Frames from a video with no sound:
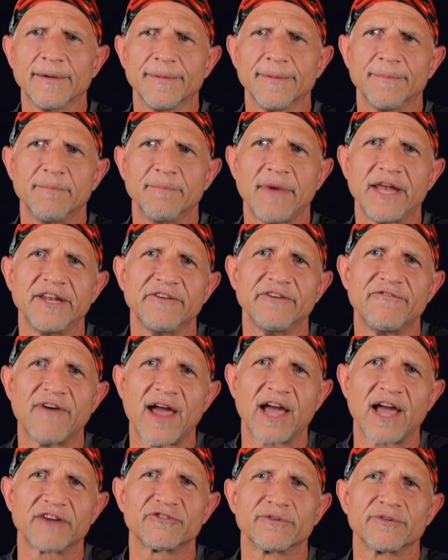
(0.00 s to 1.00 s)

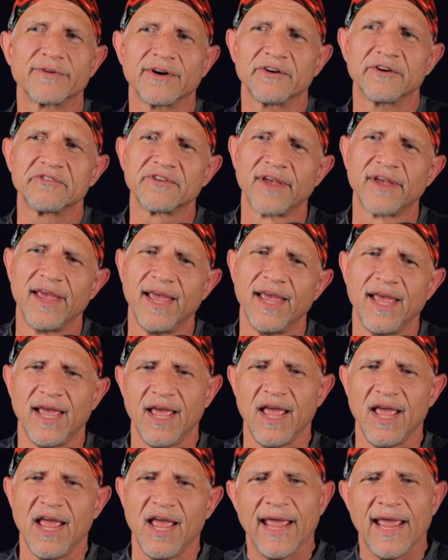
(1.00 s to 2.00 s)
manufacturers.
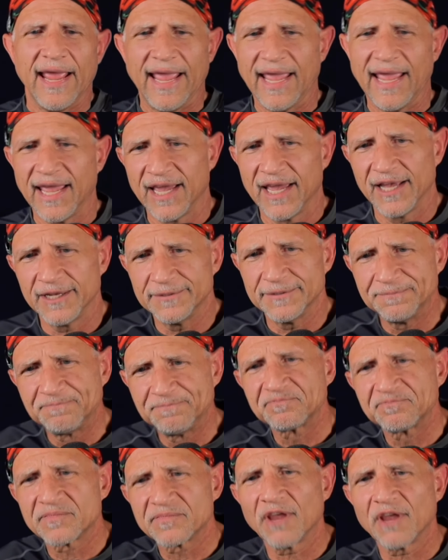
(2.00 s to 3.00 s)
And
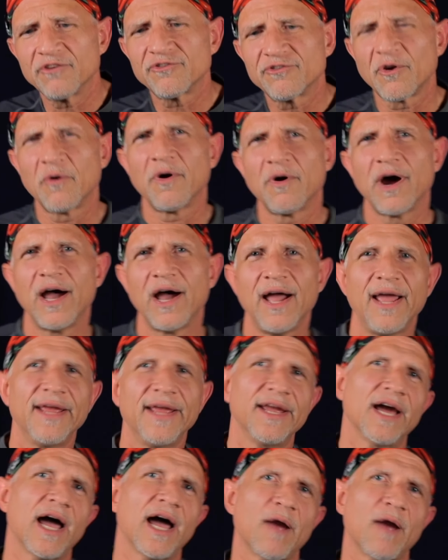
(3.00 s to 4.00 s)
so
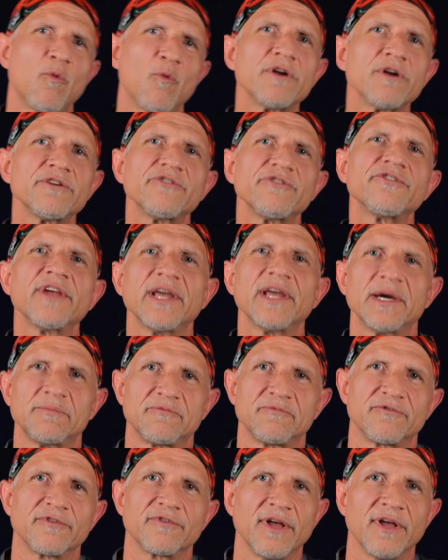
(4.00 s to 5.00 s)
I want to say up
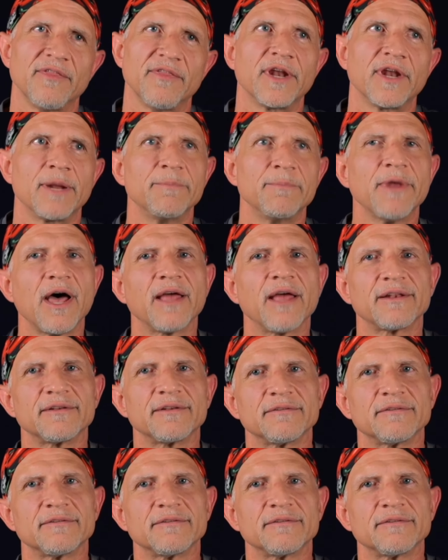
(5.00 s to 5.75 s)
front that I'm not